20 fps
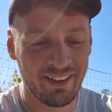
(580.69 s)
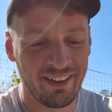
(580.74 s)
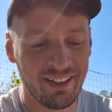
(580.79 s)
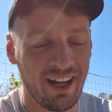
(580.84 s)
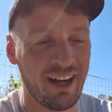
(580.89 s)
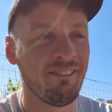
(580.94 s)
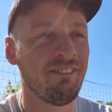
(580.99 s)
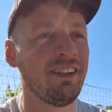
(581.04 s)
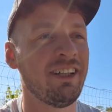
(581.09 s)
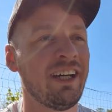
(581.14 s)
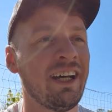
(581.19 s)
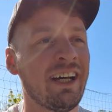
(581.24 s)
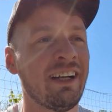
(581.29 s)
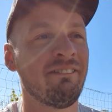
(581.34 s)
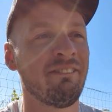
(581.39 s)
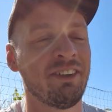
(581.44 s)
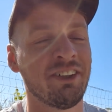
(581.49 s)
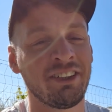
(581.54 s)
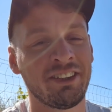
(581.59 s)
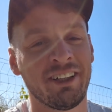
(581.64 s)
empty can of
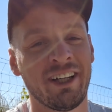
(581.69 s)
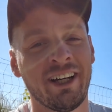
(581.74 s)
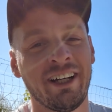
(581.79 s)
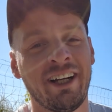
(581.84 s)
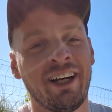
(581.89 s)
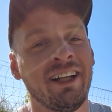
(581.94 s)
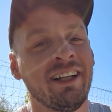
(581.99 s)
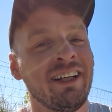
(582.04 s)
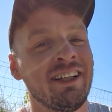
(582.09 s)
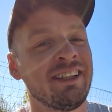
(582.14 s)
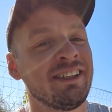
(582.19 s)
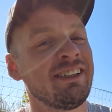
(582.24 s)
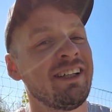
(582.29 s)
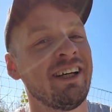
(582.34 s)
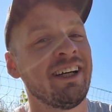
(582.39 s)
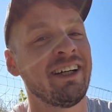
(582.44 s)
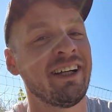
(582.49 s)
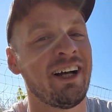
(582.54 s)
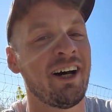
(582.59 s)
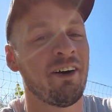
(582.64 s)
Bush Light on the end to
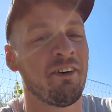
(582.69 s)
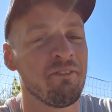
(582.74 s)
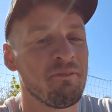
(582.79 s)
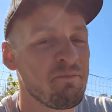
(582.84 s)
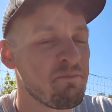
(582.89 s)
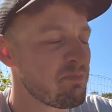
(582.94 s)
stake it out.